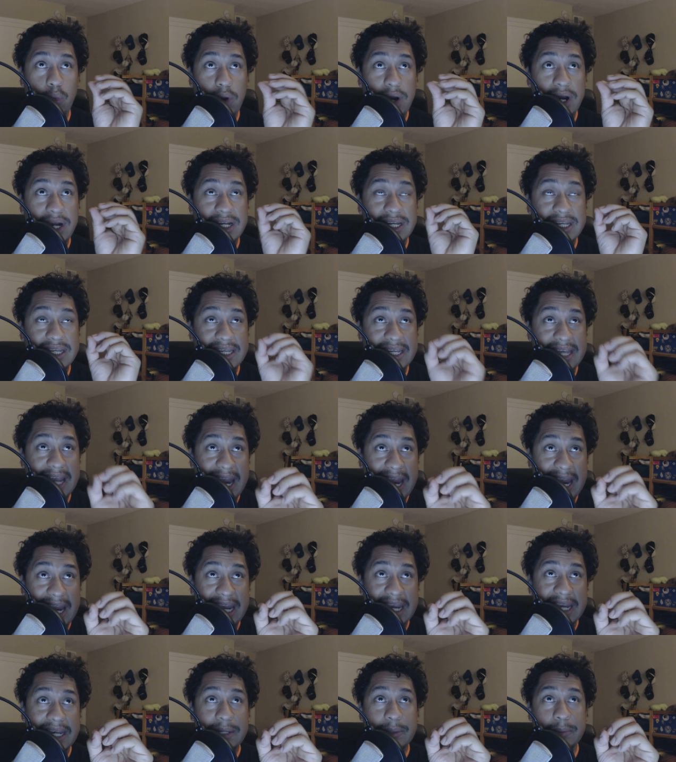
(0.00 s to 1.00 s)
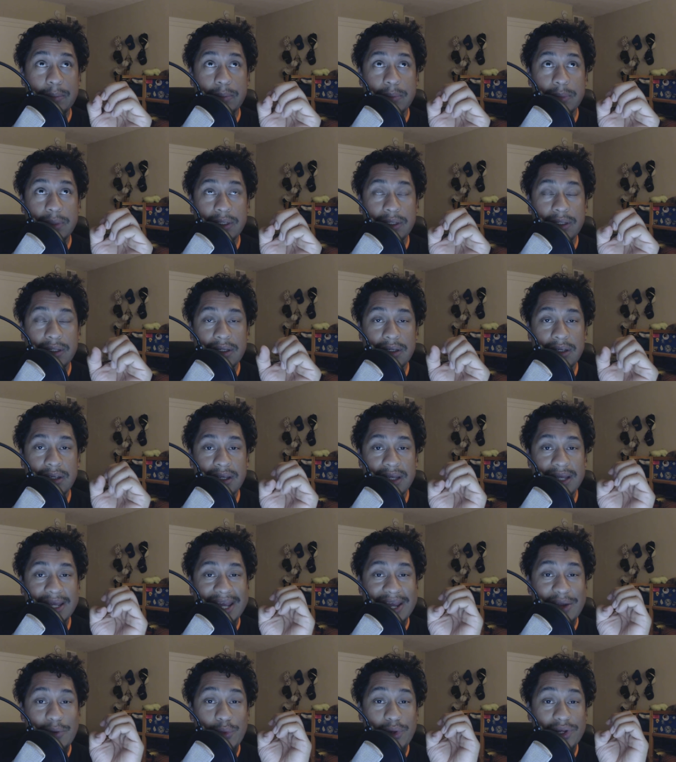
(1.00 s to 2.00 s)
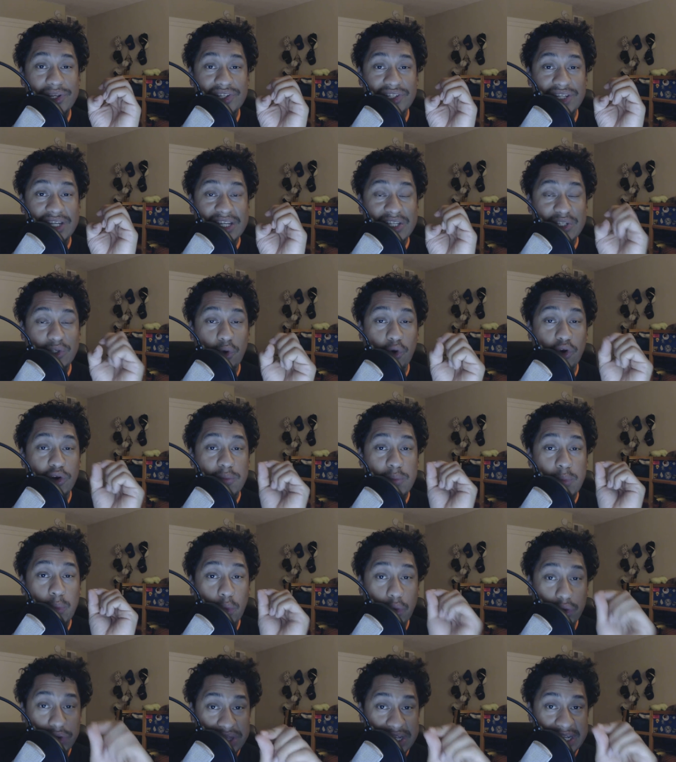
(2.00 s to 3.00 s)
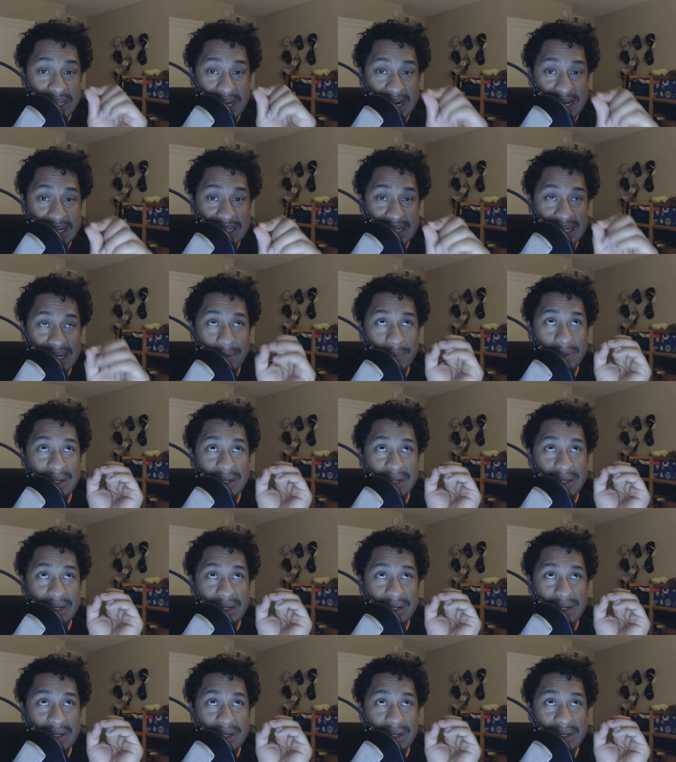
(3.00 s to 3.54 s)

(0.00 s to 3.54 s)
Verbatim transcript: one game in which they scored more than nineteen.